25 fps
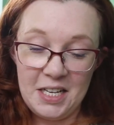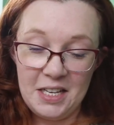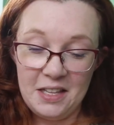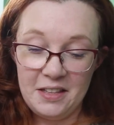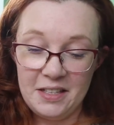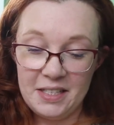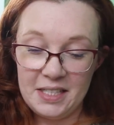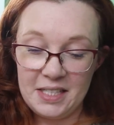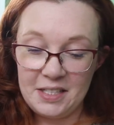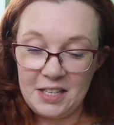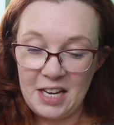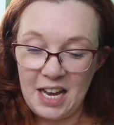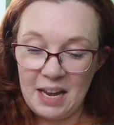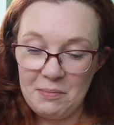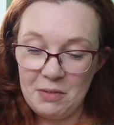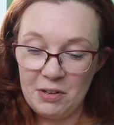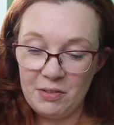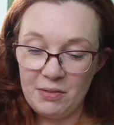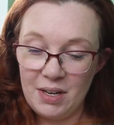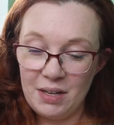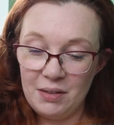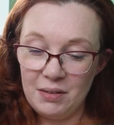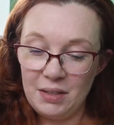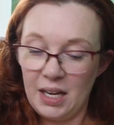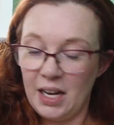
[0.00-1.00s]
this time
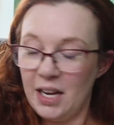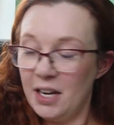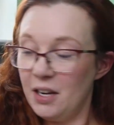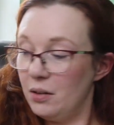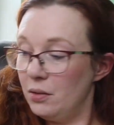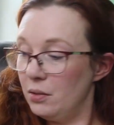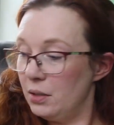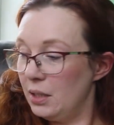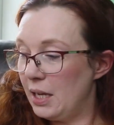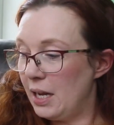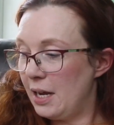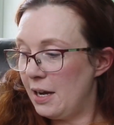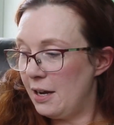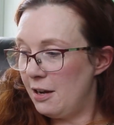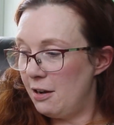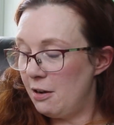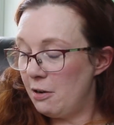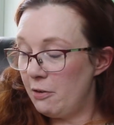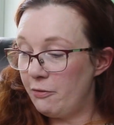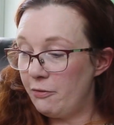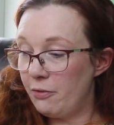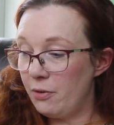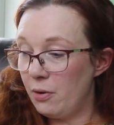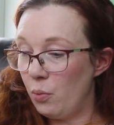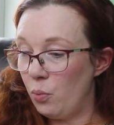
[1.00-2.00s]
around I only
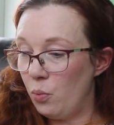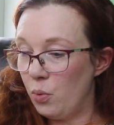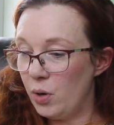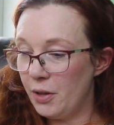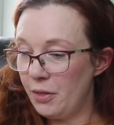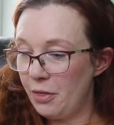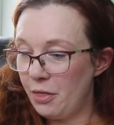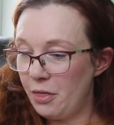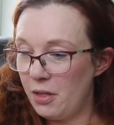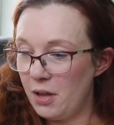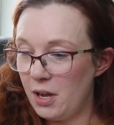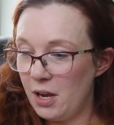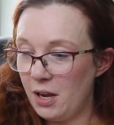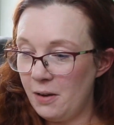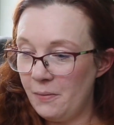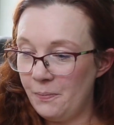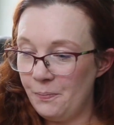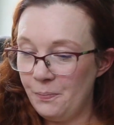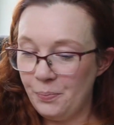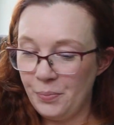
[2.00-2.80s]
have one thing,